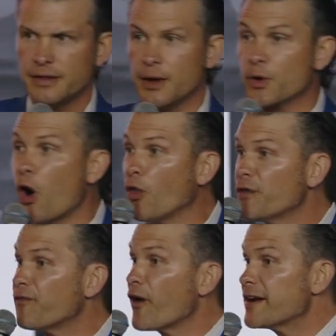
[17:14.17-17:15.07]
They were called the
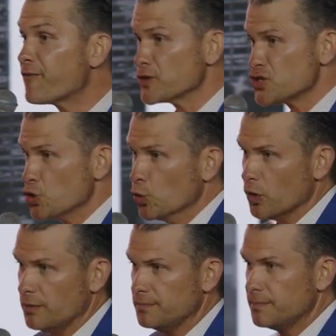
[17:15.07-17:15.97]
Frankfurt
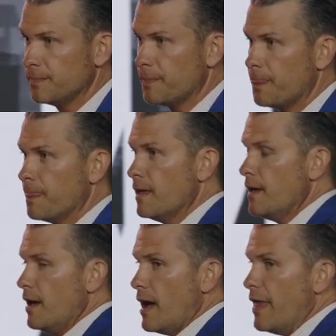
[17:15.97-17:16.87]
School
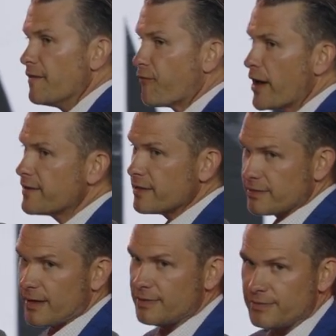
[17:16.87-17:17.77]
and the Frank,
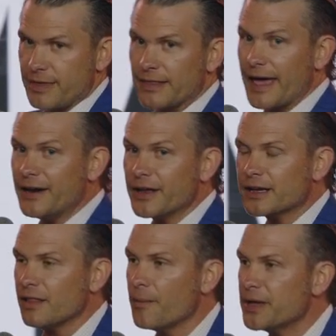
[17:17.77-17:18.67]
they, they landed at
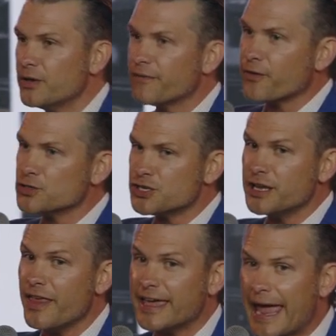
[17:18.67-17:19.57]
Columbia University
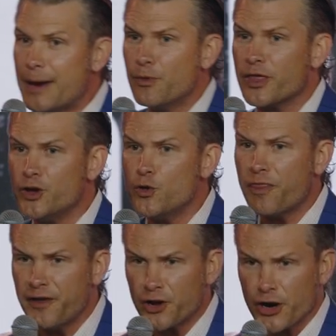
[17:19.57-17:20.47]
and they came with a new
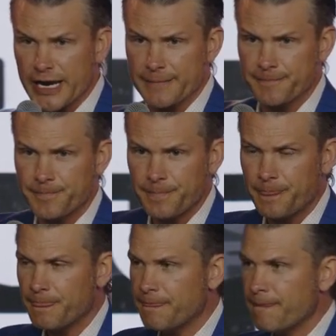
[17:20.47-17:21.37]
theory.
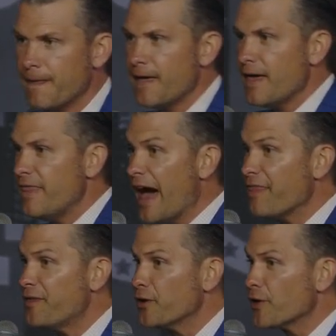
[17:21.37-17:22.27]
That
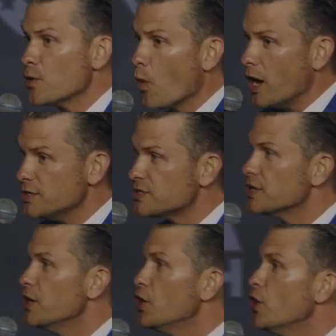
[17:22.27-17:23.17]
theory was
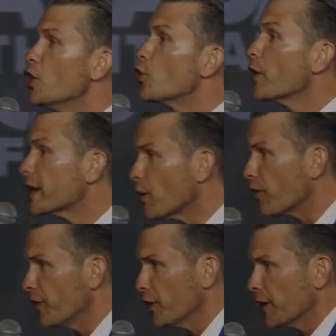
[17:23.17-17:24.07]
critical
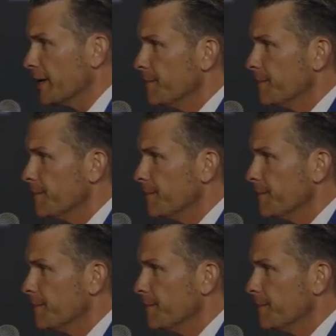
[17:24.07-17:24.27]
theory.